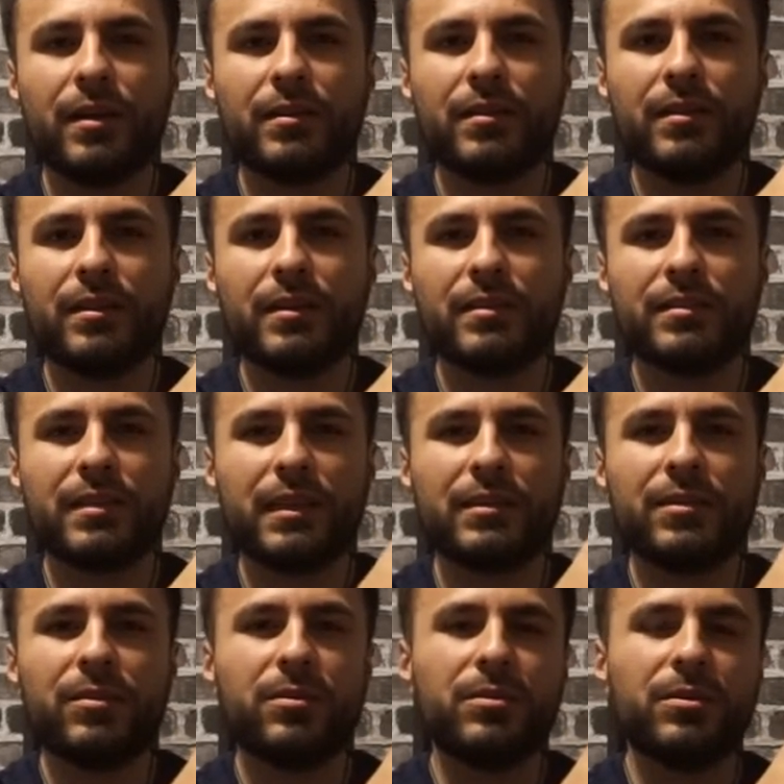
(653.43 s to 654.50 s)
and the thing is, like,
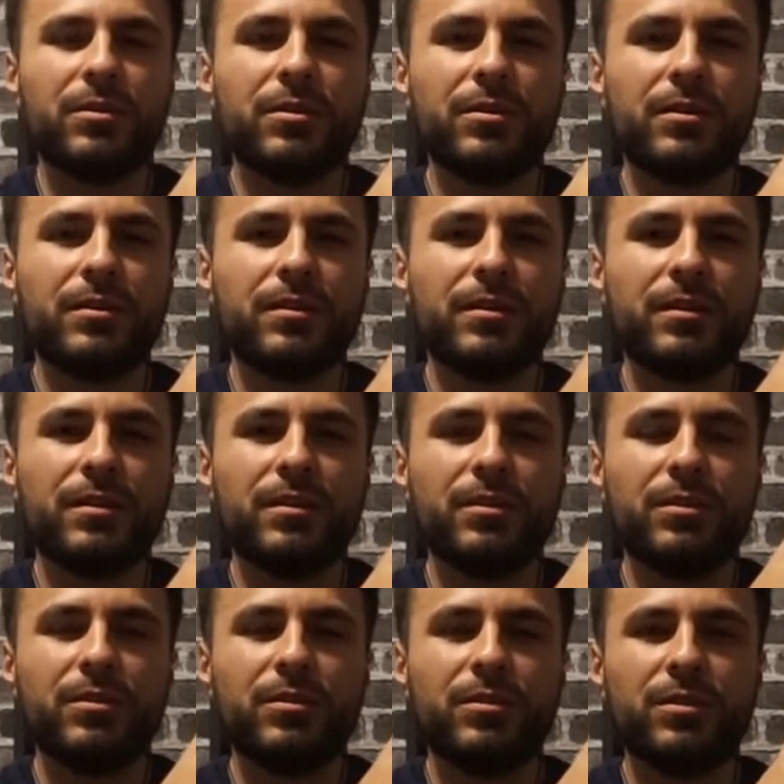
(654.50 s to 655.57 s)
no,
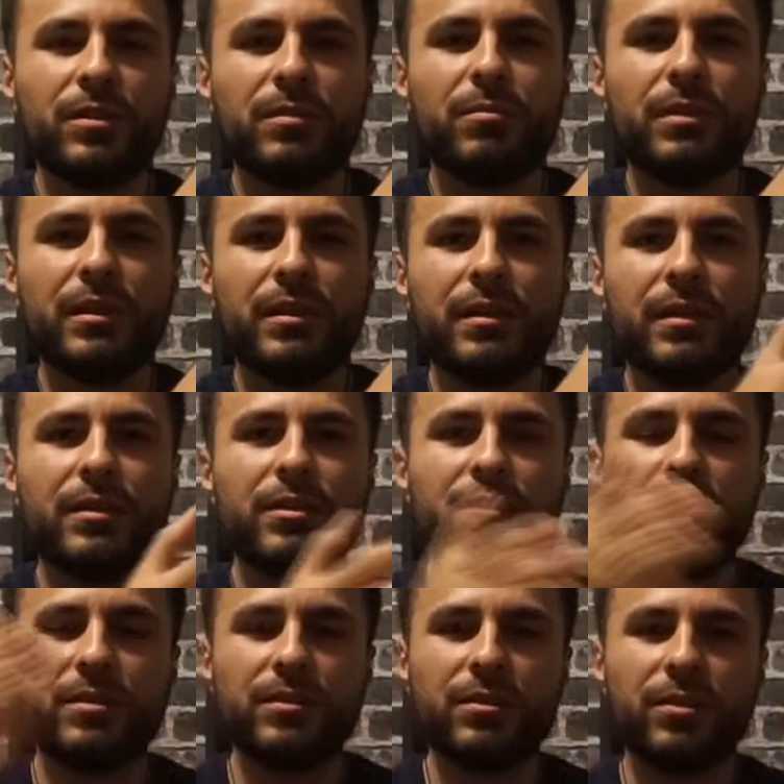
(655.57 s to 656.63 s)
you shouldn't be there.
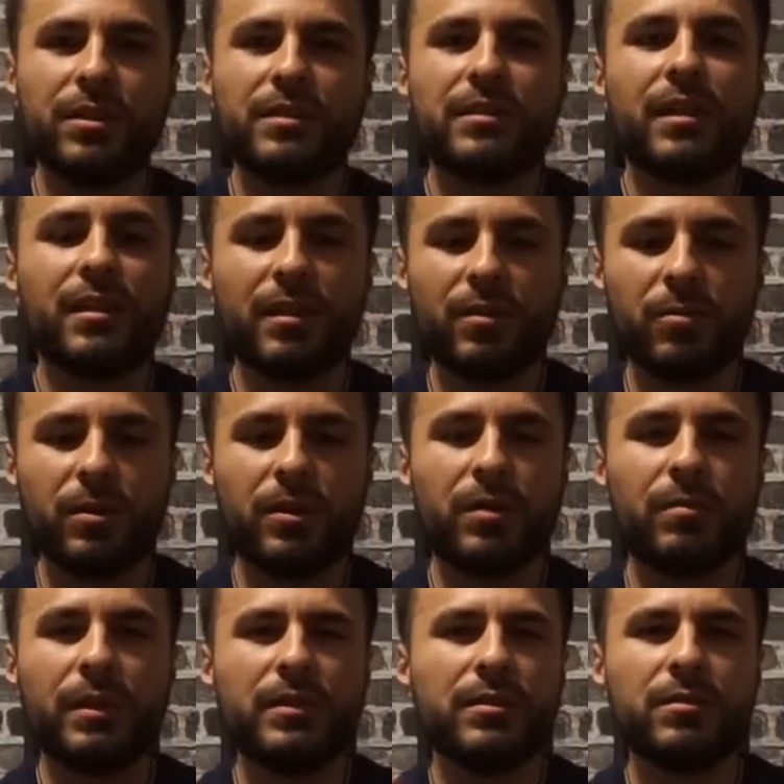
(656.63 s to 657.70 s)
You're exactly where you're
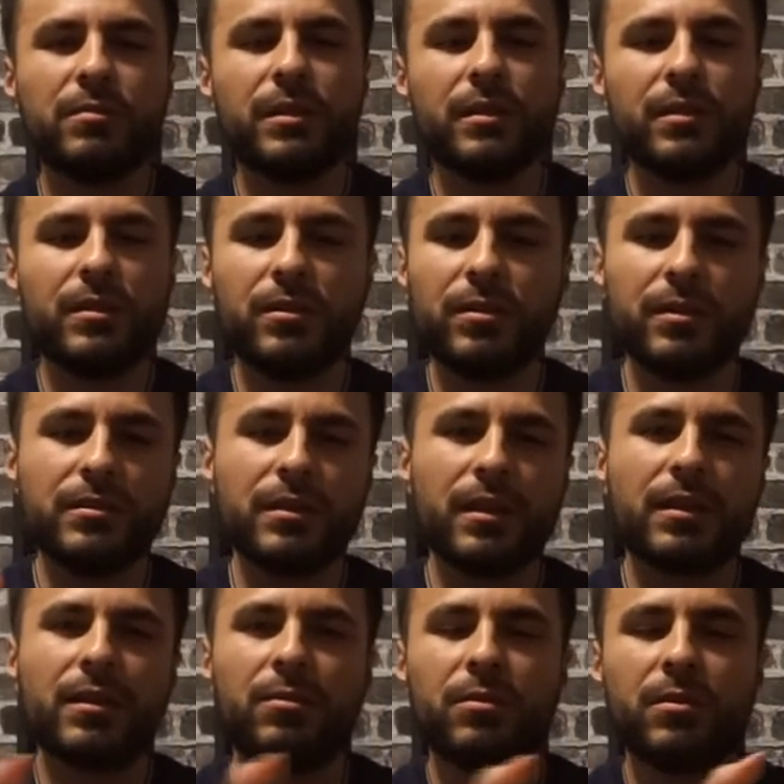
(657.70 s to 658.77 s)
meant to be.
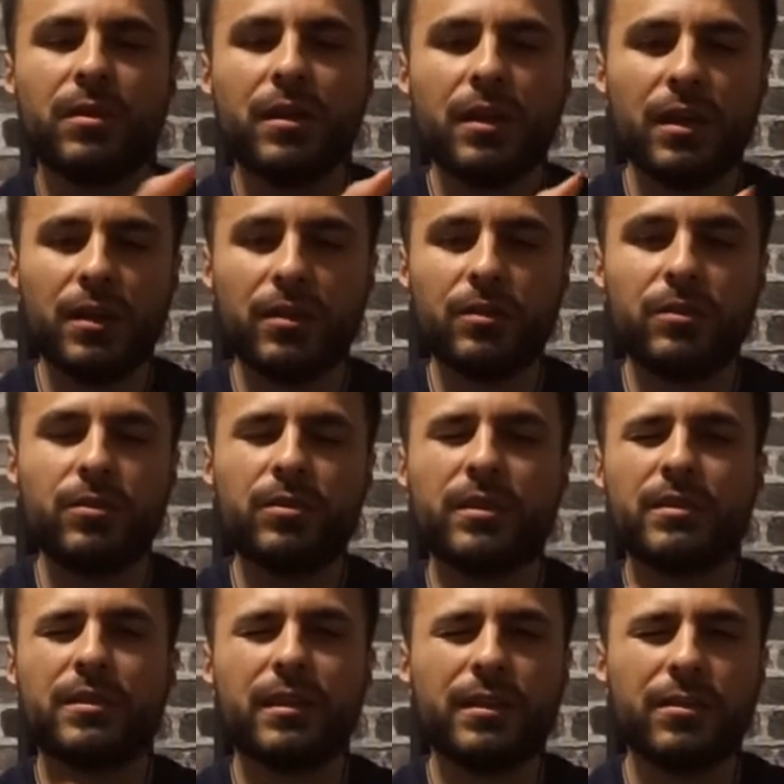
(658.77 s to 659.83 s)
You're doing
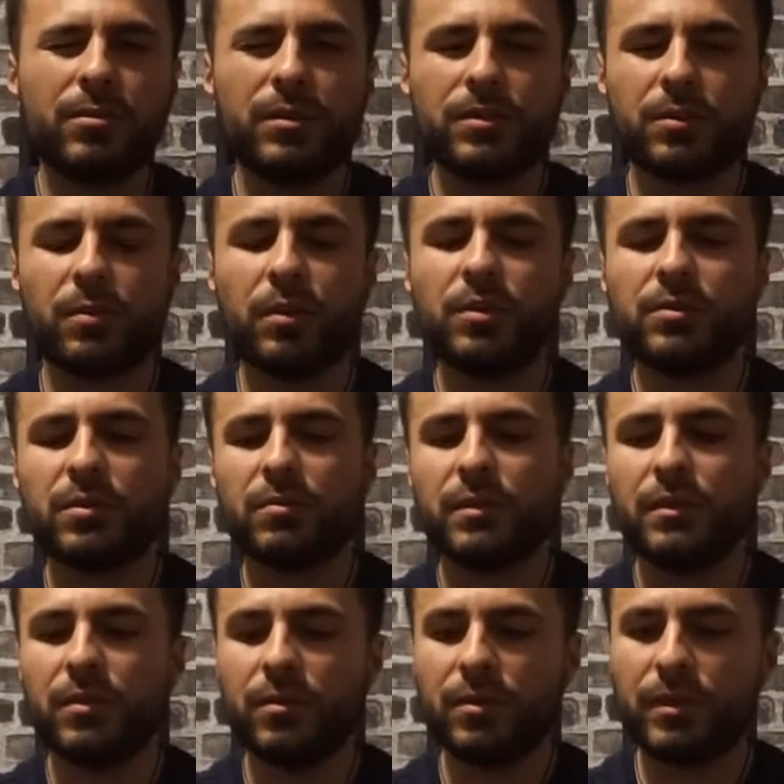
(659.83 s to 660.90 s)
exactly what you're supposed to be
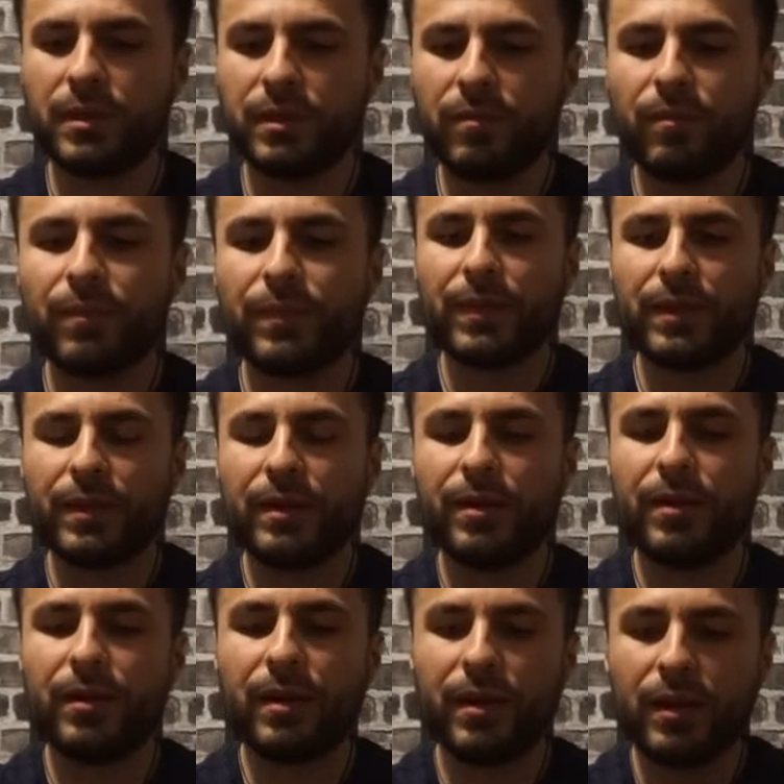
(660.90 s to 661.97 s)
doing
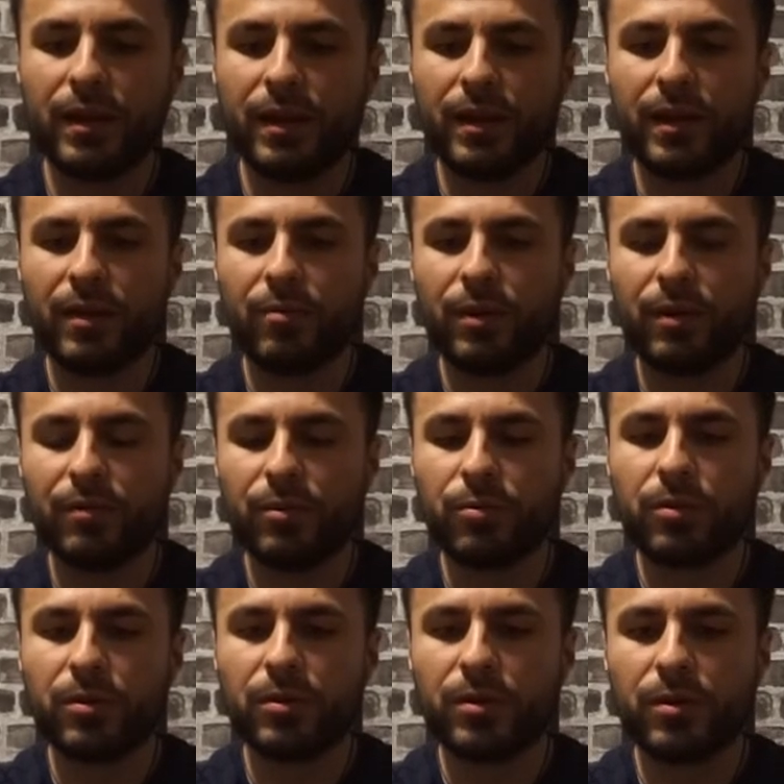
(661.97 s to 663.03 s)
here. And we have the
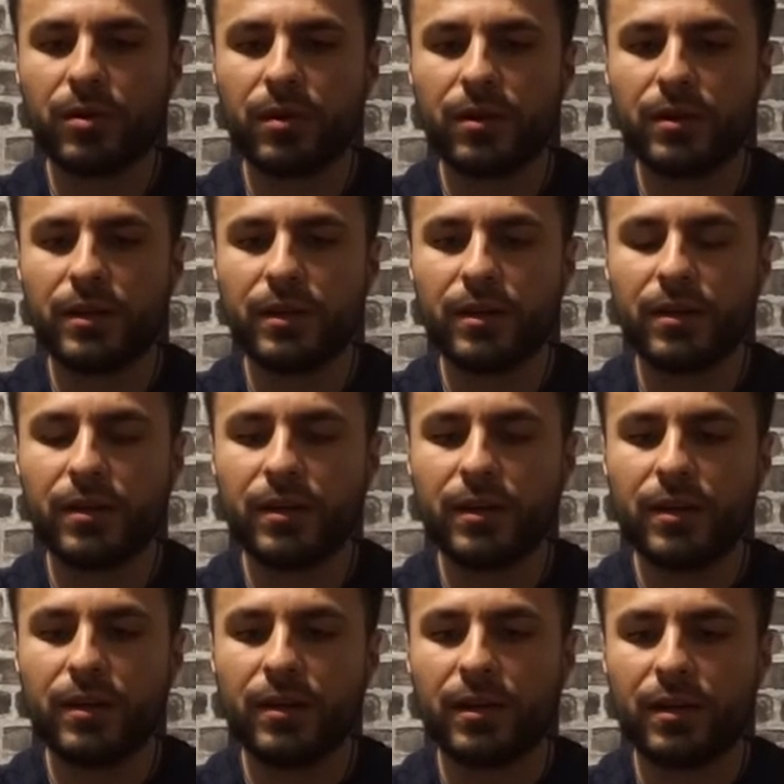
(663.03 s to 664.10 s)
world card here.
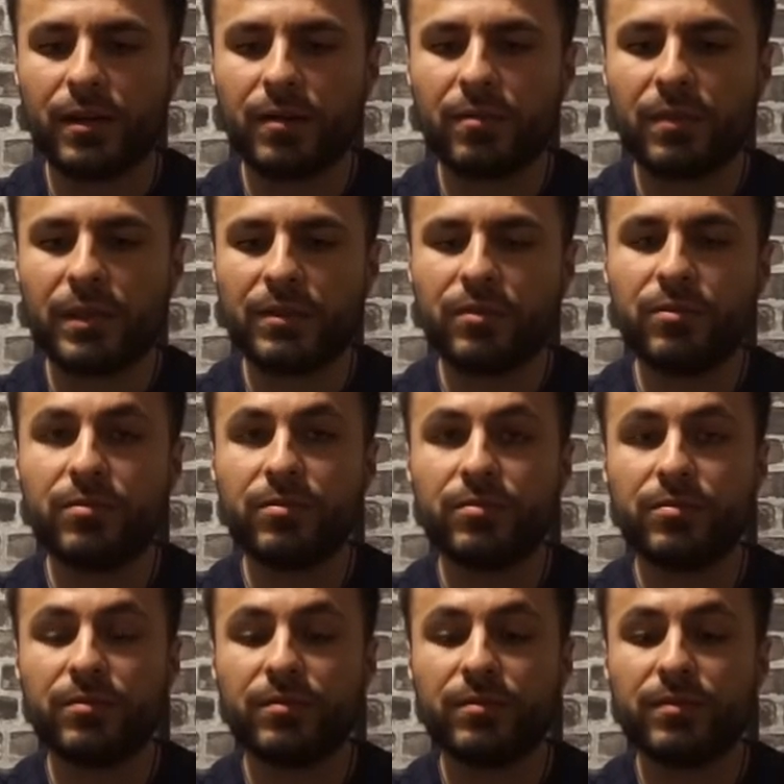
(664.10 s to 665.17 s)
Like you
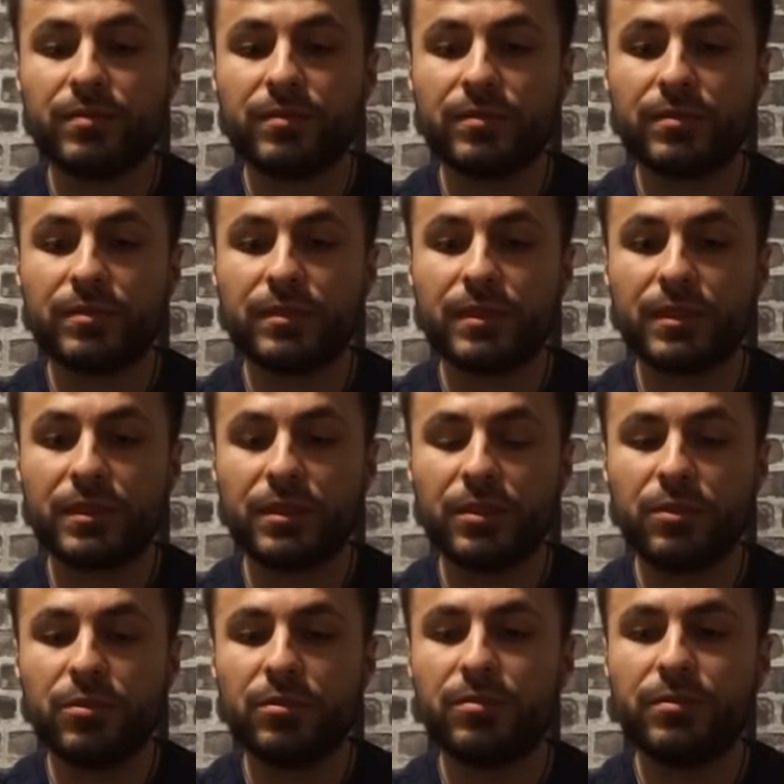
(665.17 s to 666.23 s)

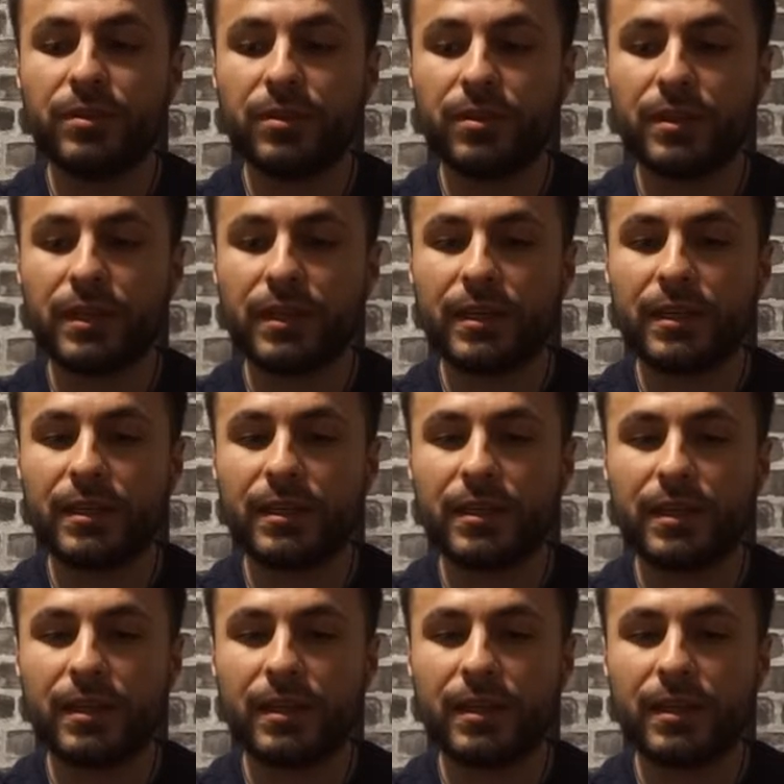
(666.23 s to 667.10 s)
feel like